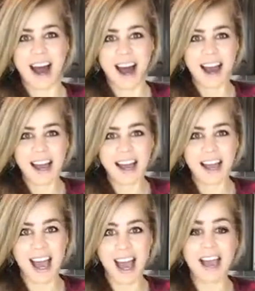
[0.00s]
I
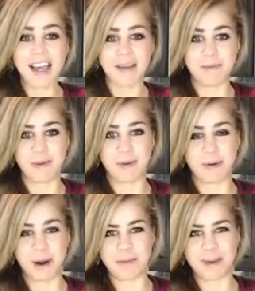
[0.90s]
hate meal
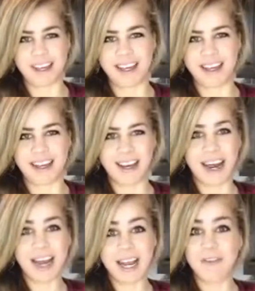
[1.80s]
prepping. I
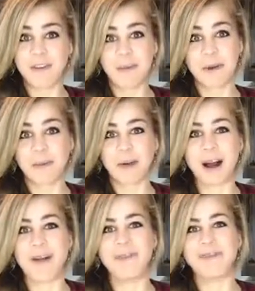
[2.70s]
never meal
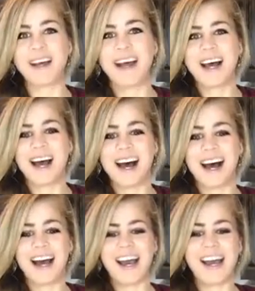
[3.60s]
prep.
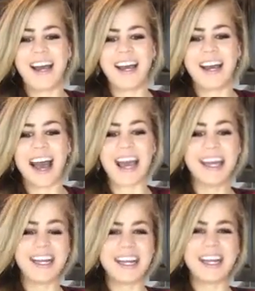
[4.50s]
I
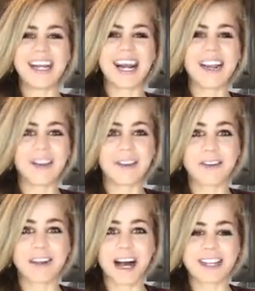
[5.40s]
hate eating out of the little
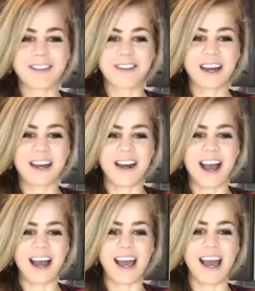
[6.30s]
glassware.
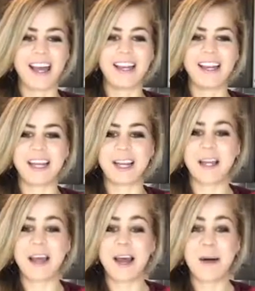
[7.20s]
I hate eating
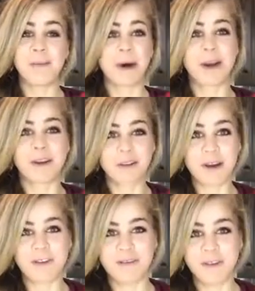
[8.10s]

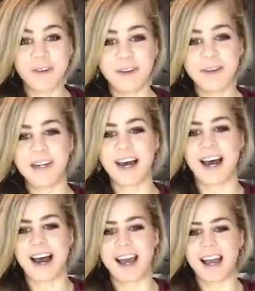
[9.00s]
microwave food.
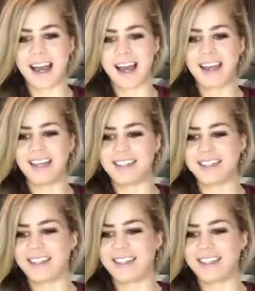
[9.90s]
I hate